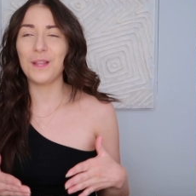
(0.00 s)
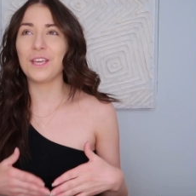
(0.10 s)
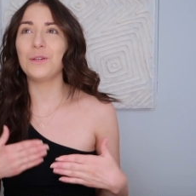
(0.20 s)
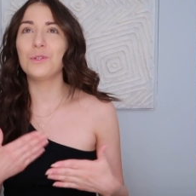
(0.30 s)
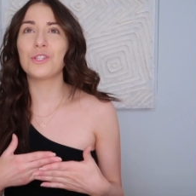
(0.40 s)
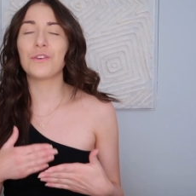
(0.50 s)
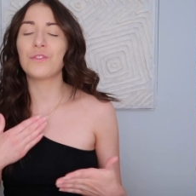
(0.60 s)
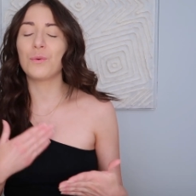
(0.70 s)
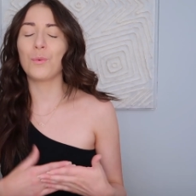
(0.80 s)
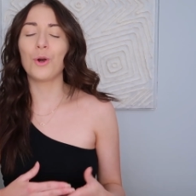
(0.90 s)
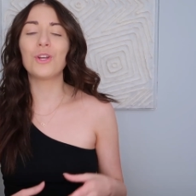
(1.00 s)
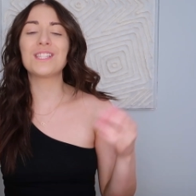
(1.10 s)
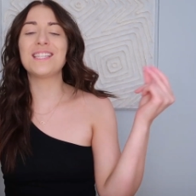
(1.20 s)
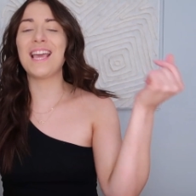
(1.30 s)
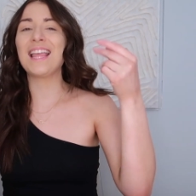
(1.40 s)
Like, you deserve the
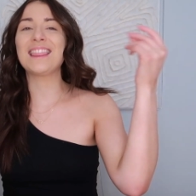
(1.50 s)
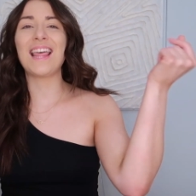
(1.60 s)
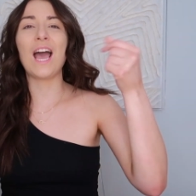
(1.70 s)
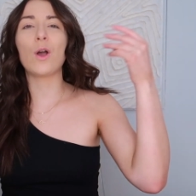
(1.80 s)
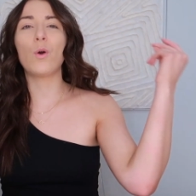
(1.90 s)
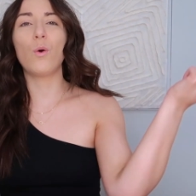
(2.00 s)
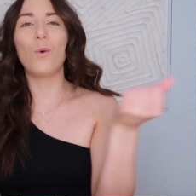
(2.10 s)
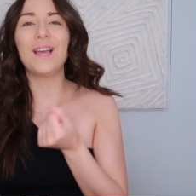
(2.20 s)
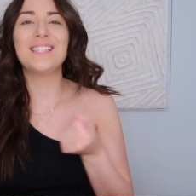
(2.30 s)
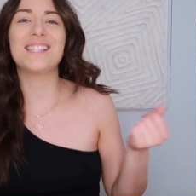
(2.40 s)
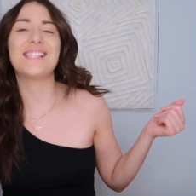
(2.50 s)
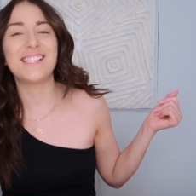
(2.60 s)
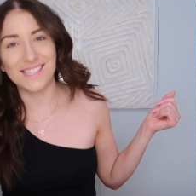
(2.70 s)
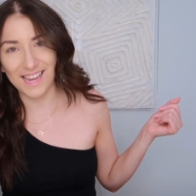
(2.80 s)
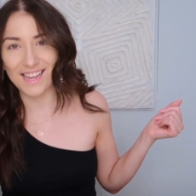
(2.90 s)
world. Get that coin,
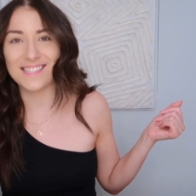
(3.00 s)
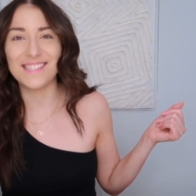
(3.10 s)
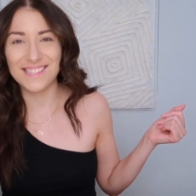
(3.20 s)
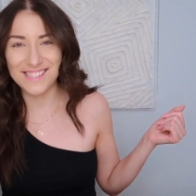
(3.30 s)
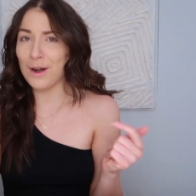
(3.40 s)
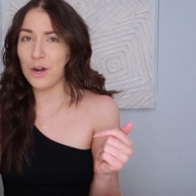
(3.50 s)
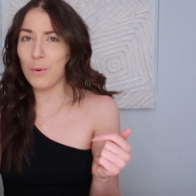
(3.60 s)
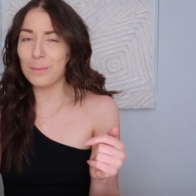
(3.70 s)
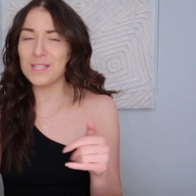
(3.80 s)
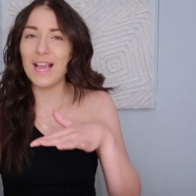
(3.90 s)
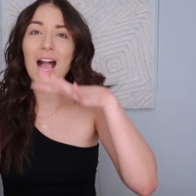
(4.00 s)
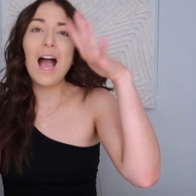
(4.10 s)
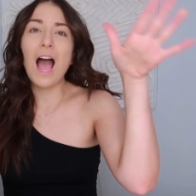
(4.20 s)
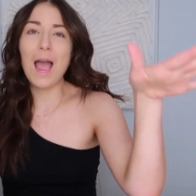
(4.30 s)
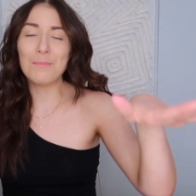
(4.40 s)
sis. I don't know what I'm saying.
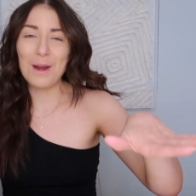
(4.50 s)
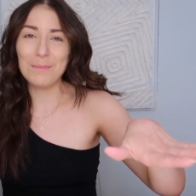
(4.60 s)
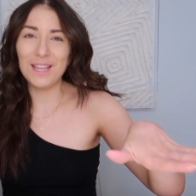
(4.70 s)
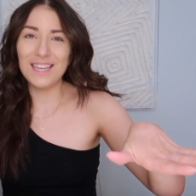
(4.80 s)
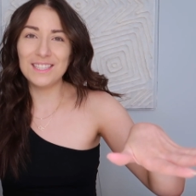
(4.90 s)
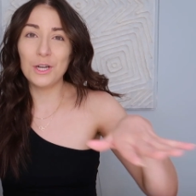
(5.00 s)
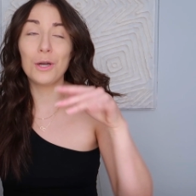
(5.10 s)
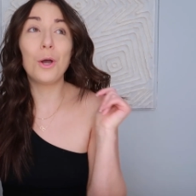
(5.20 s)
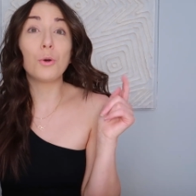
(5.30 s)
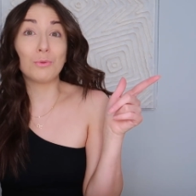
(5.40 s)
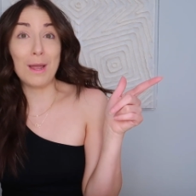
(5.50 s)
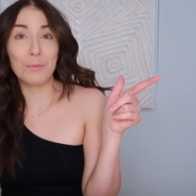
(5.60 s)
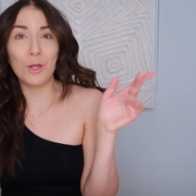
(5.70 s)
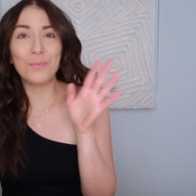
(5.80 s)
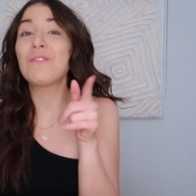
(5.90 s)
I'm rambling.
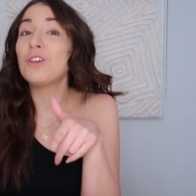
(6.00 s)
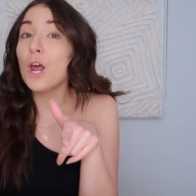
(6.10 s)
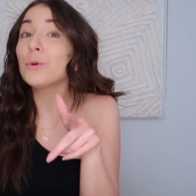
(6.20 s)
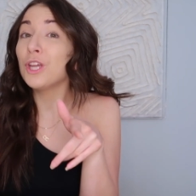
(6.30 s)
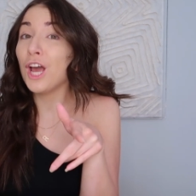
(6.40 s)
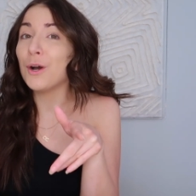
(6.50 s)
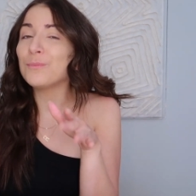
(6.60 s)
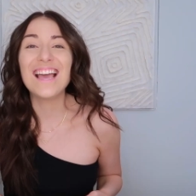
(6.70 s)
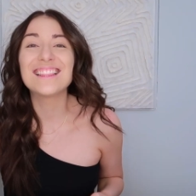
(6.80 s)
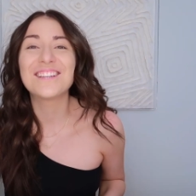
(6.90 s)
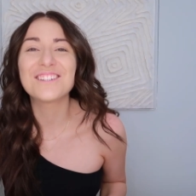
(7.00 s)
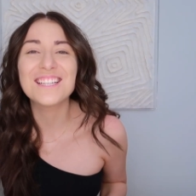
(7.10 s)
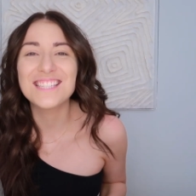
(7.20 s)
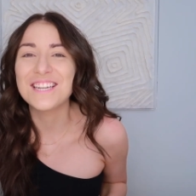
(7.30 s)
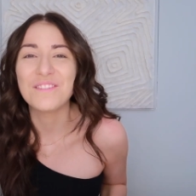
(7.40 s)
Ramble. If you know, you know. I literally
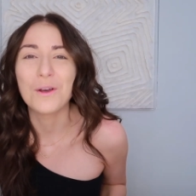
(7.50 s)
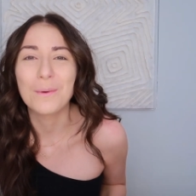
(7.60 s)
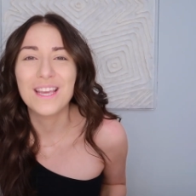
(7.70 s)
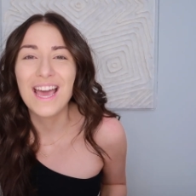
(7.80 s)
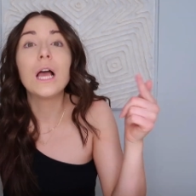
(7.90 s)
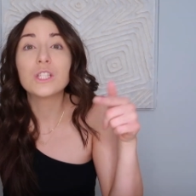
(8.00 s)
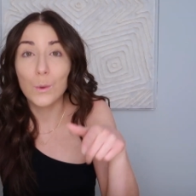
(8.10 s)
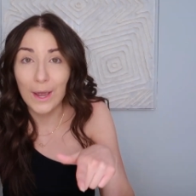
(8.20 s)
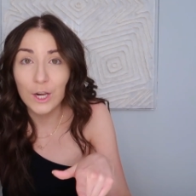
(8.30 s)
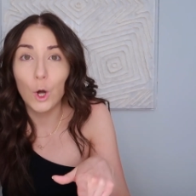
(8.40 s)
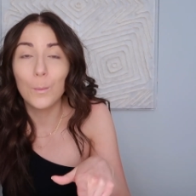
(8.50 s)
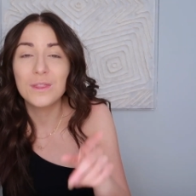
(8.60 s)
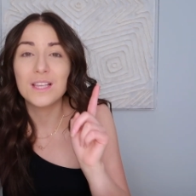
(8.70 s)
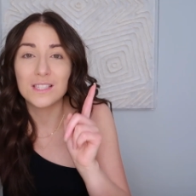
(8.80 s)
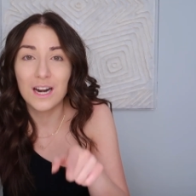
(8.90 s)
didn't even open it yet, so I can
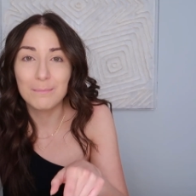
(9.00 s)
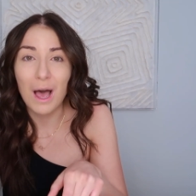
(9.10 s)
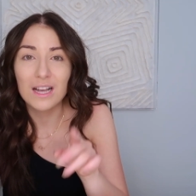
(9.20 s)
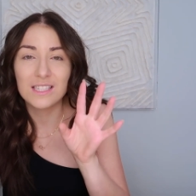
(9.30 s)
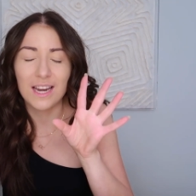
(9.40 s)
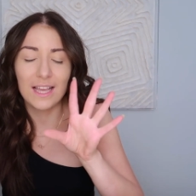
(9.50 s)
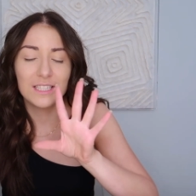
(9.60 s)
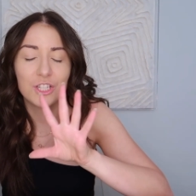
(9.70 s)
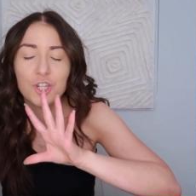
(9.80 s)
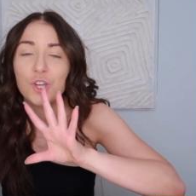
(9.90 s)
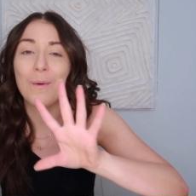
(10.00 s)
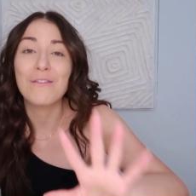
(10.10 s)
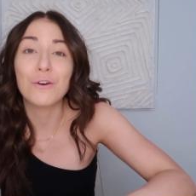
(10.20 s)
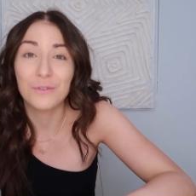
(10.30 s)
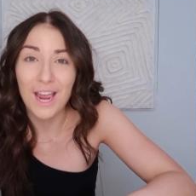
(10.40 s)
open this and unbox it and show you my
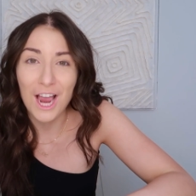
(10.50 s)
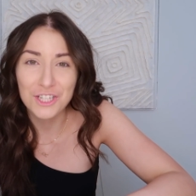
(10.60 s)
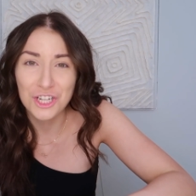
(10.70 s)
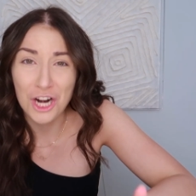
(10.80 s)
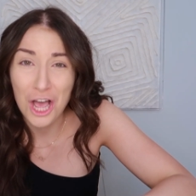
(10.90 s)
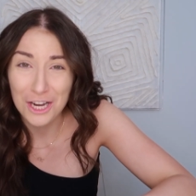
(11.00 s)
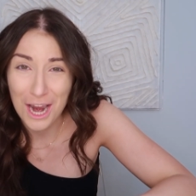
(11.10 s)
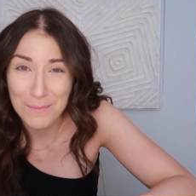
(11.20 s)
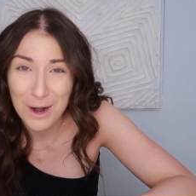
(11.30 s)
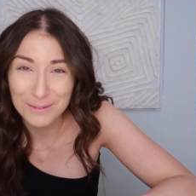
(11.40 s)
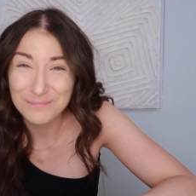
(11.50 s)
full reaction on camera.